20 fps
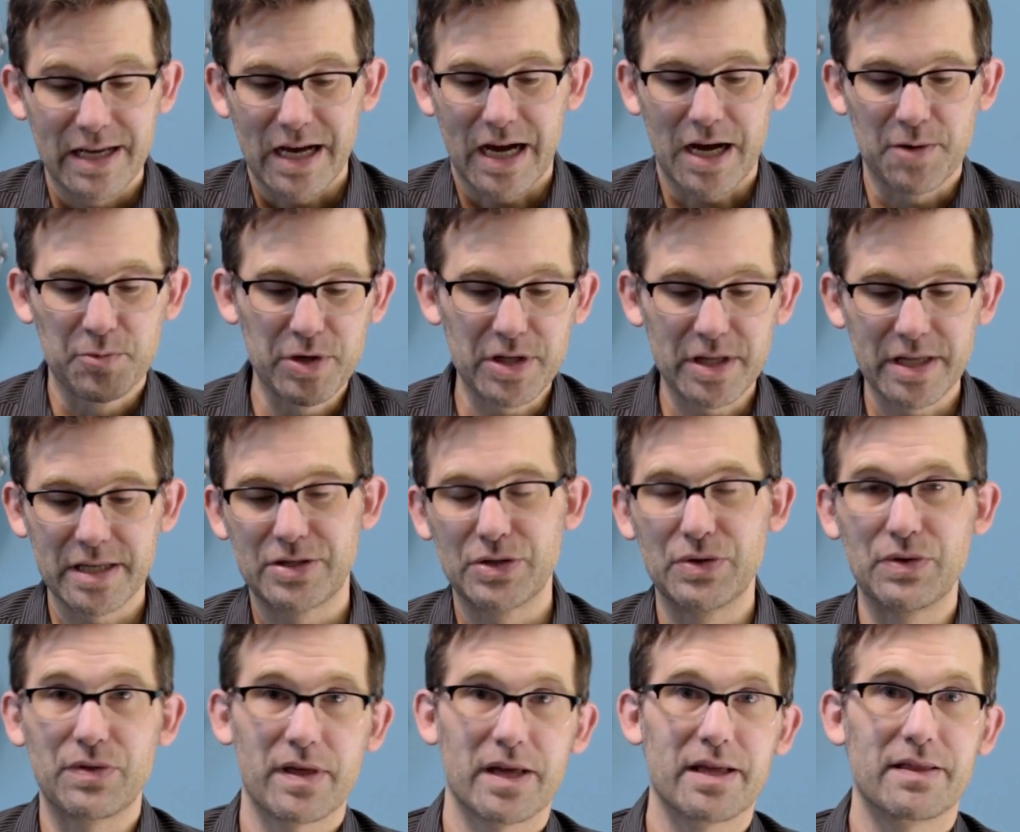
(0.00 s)
I really
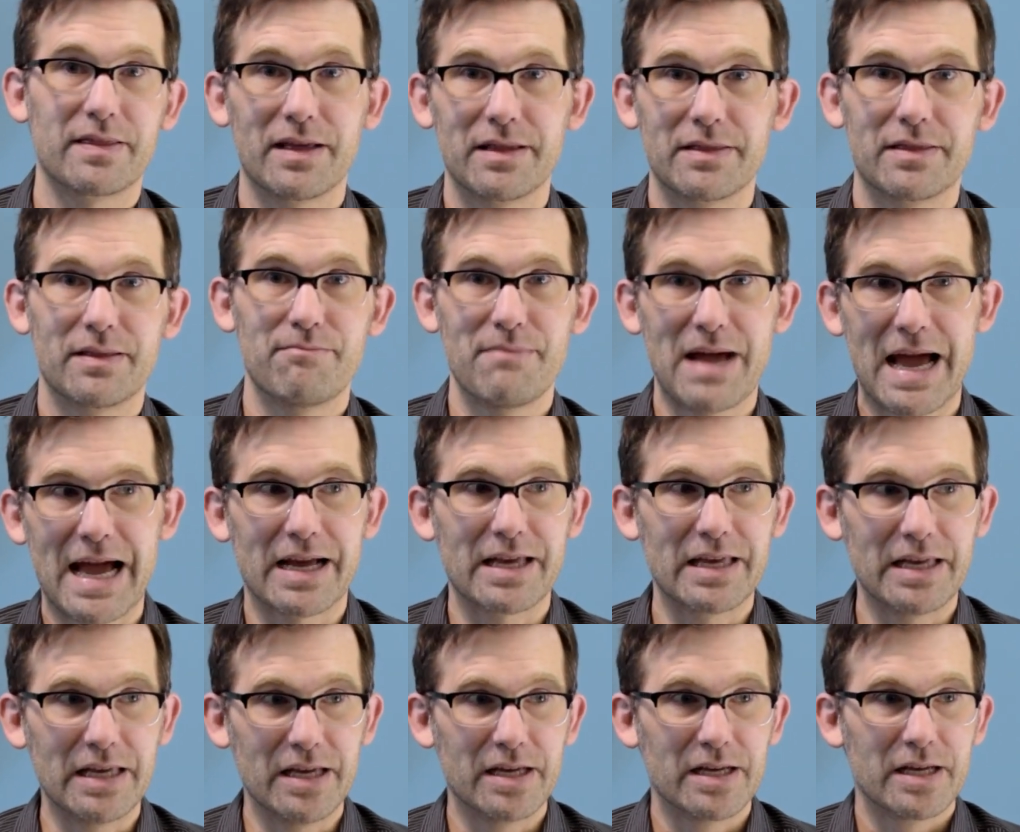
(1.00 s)
do think that the
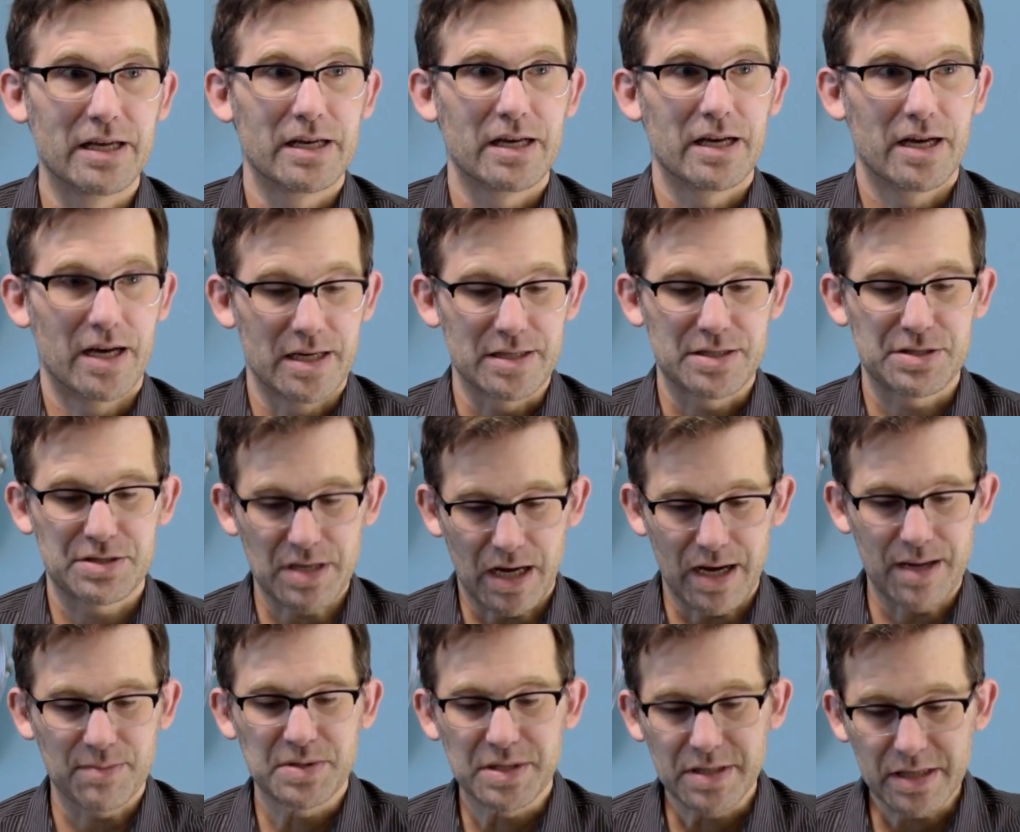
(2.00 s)
Mackie uh,
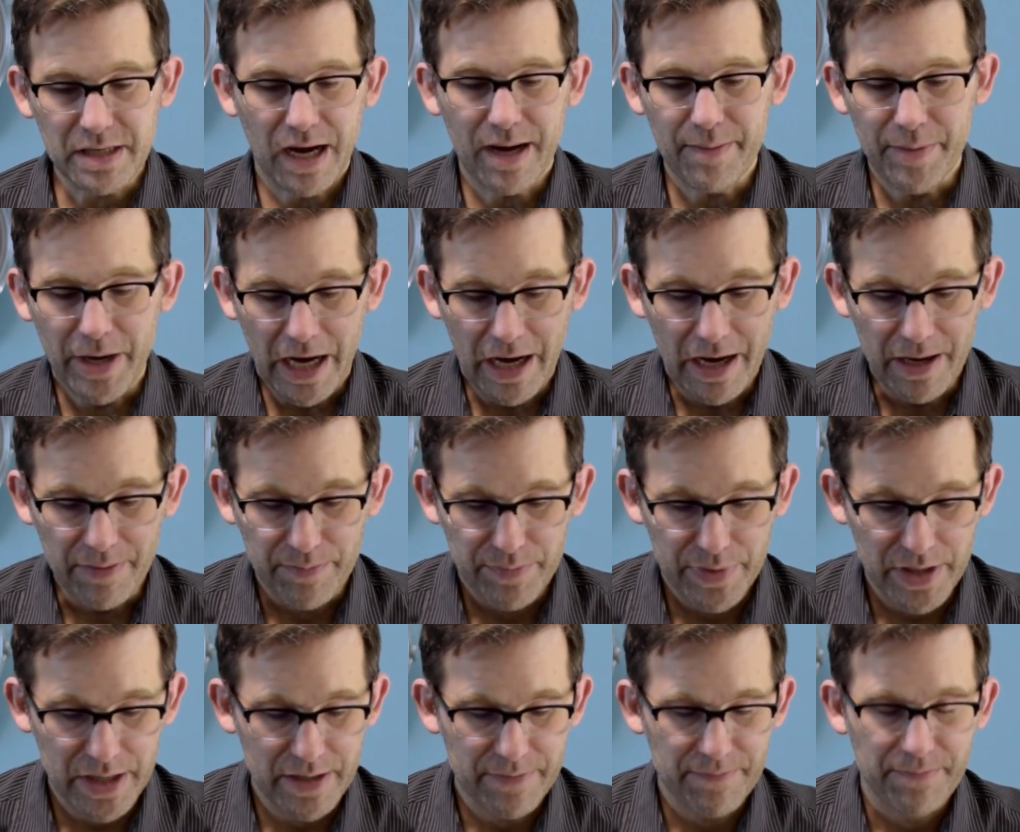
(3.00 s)
stomps the Yamaha,
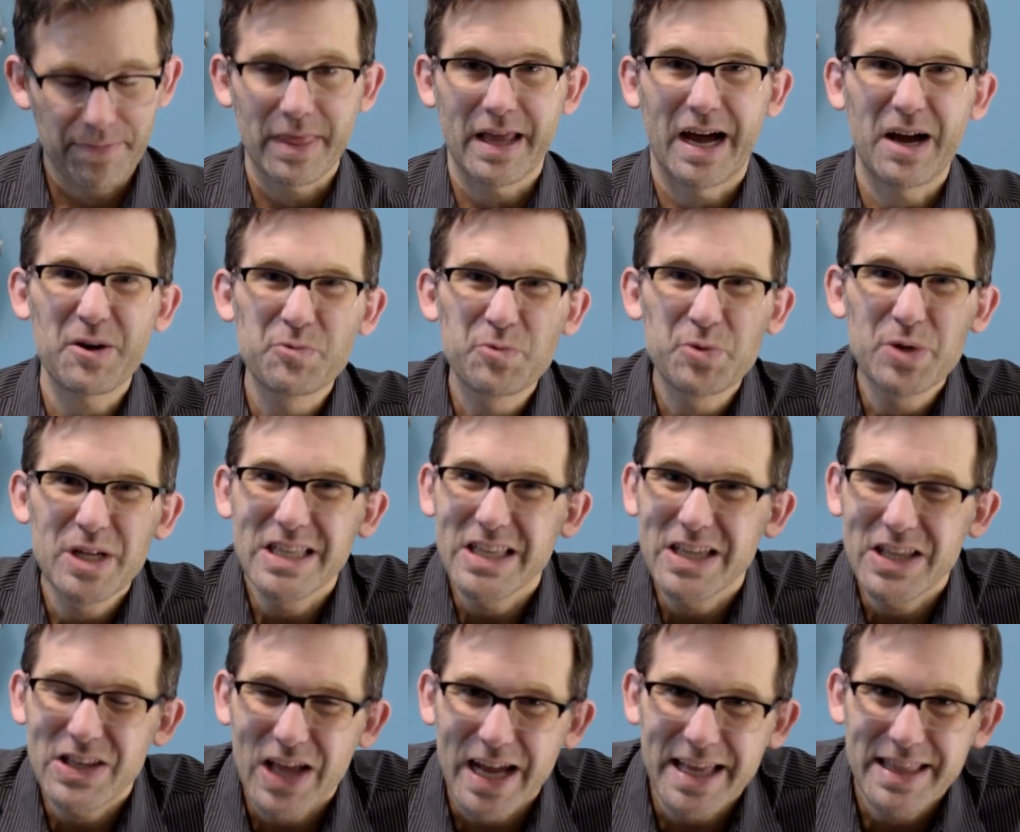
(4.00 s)
but I
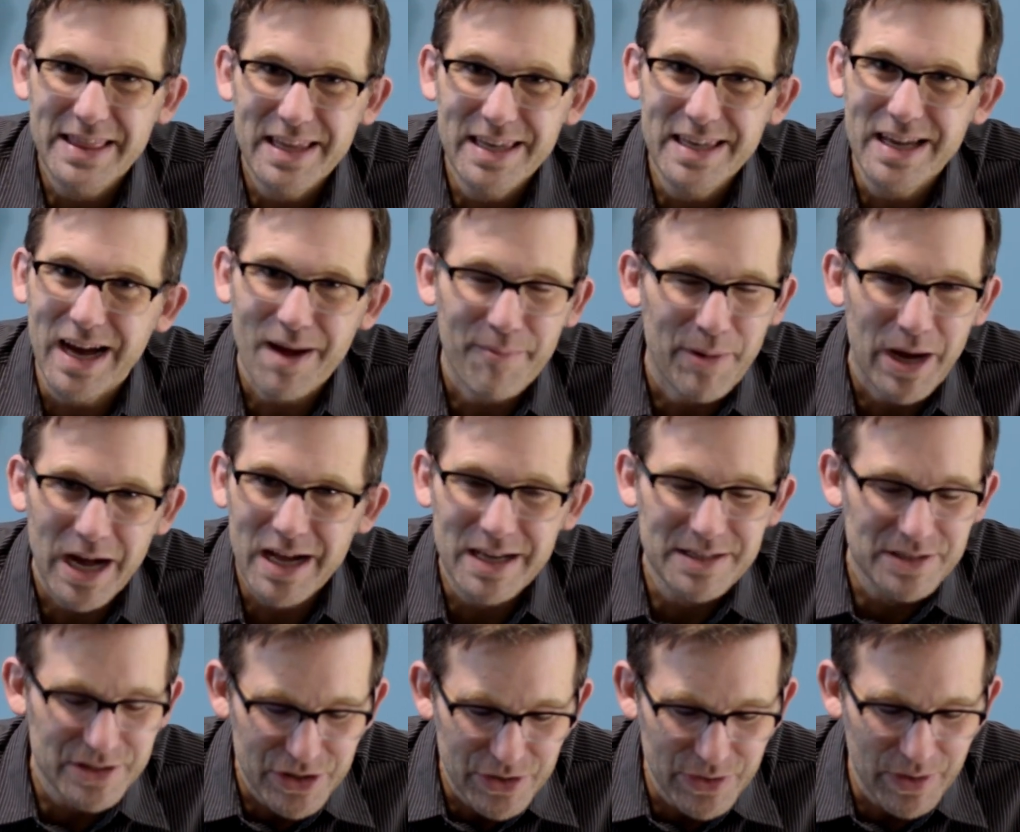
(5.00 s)
really like the
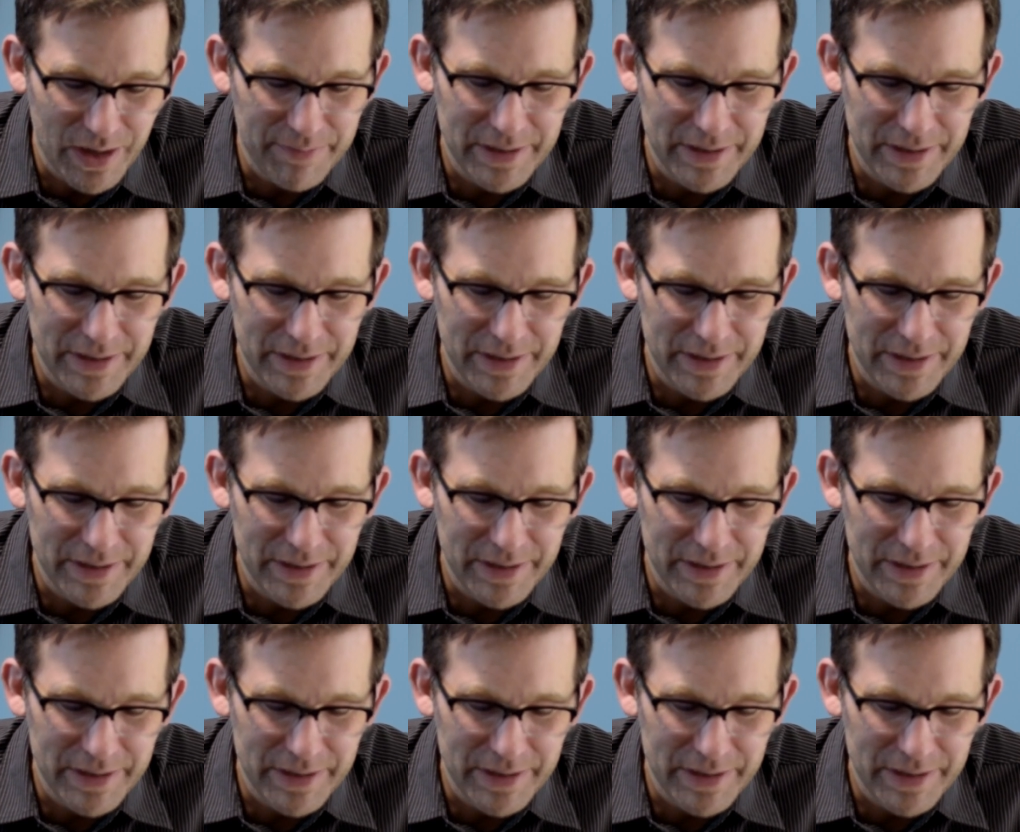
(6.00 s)
Yamaha too.